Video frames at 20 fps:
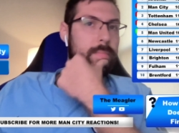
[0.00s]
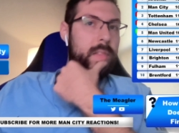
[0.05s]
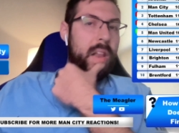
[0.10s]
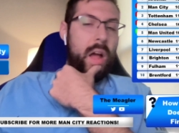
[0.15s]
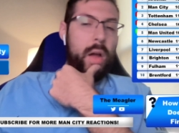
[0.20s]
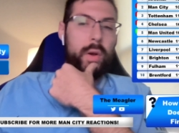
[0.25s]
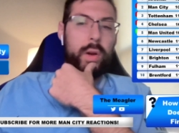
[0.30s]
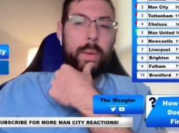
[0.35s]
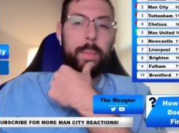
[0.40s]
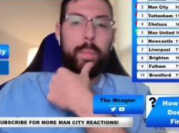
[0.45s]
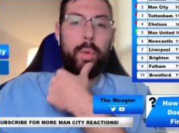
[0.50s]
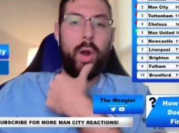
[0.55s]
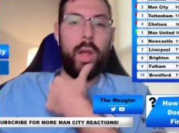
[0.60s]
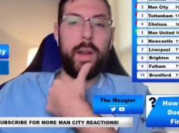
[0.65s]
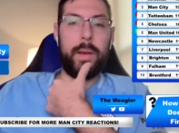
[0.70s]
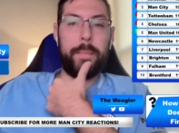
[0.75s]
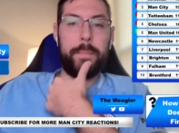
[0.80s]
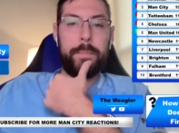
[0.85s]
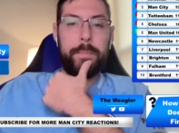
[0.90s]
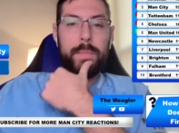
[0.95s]
Now here come
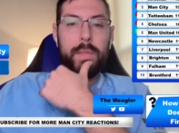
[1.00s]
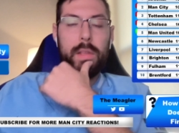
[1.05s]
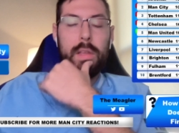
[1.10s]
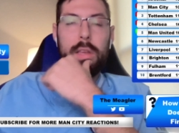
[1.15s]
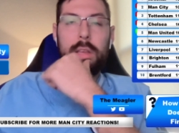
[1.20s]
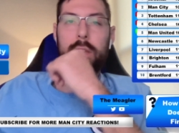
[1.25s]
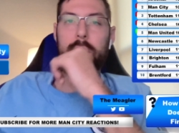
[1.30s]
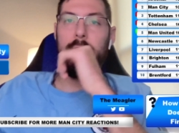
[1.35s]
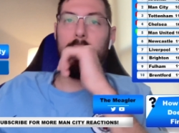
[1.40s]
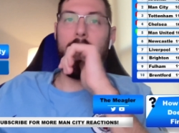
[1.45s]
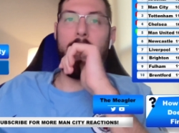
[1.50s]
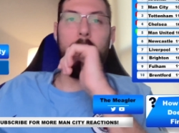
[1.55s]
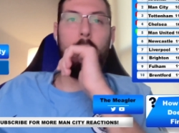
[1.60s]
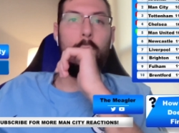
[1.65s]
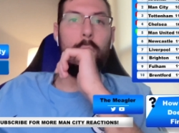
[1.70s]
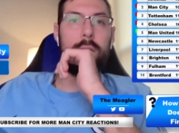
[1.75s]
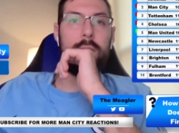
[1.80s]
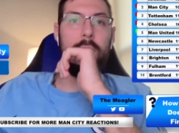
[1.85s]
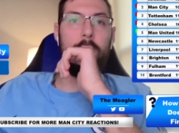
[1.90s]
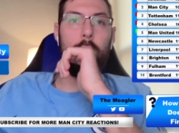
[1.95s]
Brighton. I
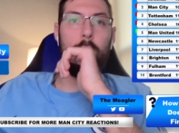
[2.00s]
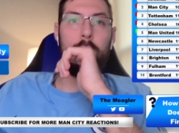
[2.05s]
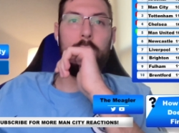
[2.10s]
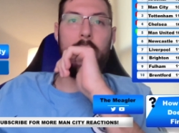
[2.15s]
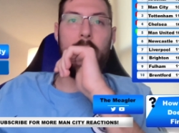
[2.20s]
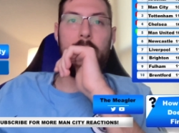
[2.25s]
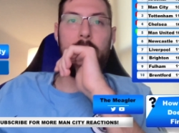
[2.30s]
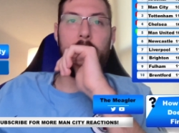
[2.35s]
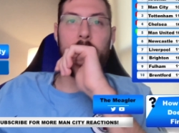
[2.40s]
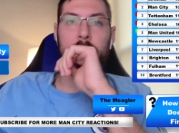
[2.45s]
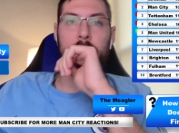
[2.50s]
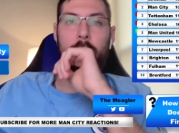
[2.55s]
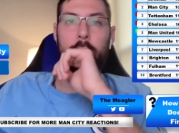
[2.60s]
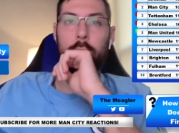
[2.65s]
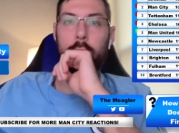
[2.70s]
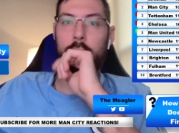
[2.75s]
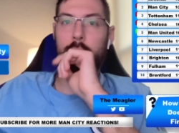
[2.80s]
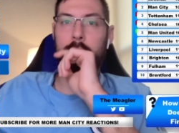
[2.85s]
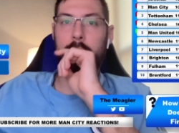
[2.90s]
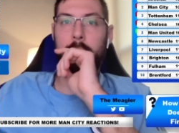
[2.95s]
don't like that whole Yaya's
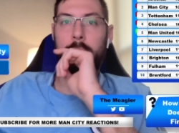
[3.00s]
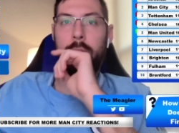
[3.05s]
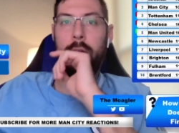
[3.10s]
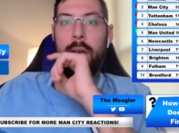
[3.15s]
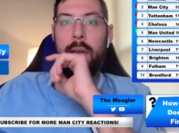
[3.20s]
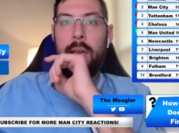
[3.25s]
curse theory.